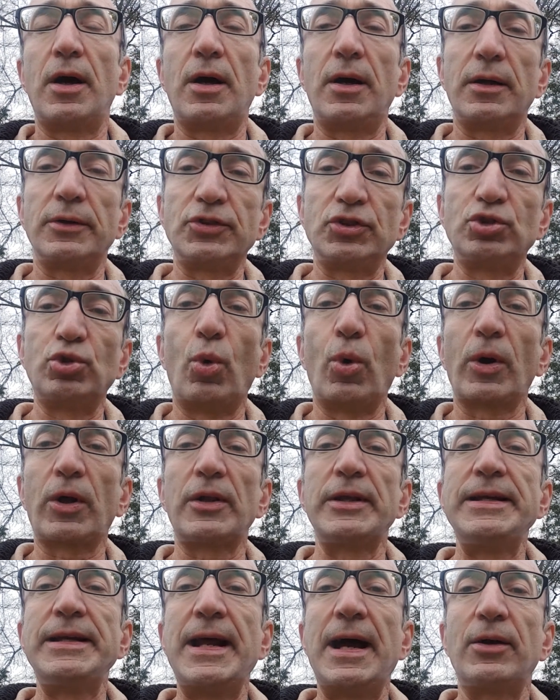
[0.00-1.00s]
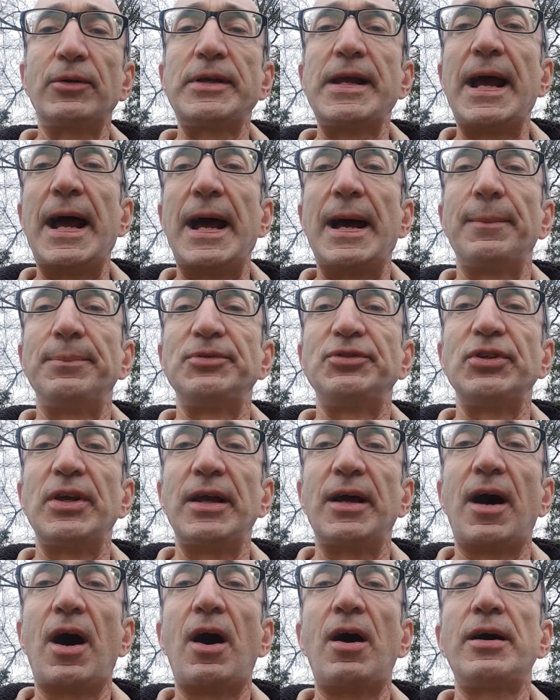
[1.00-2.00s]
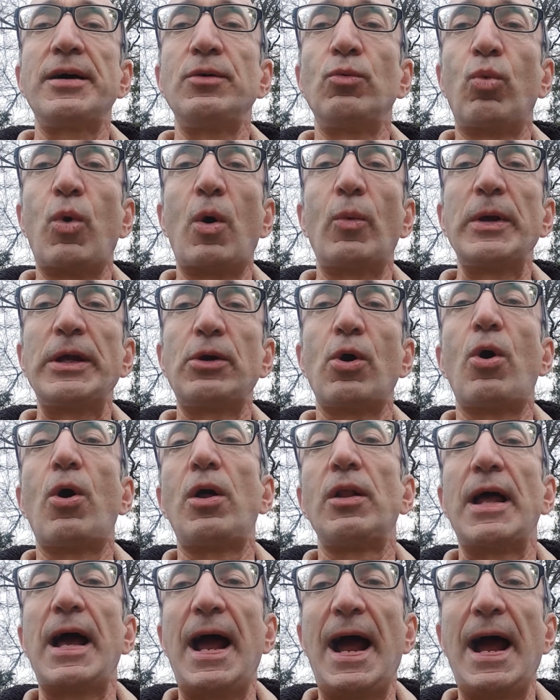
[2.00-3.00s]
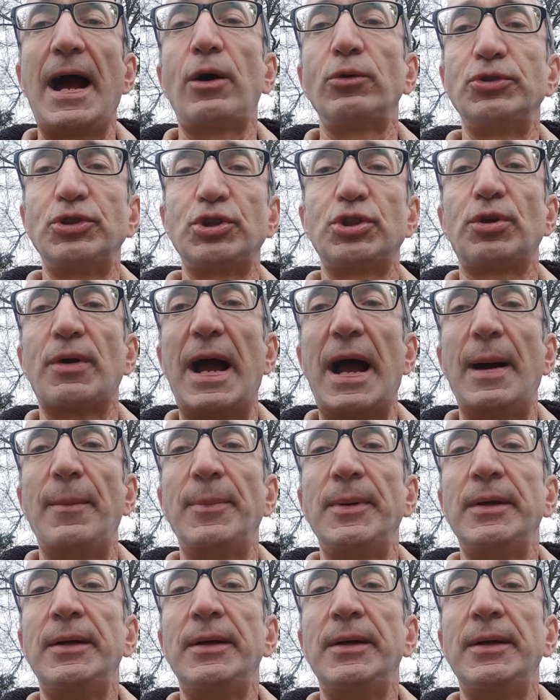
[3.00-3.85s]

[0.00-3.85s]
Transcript: sewer cleanout caps on what we call a house trap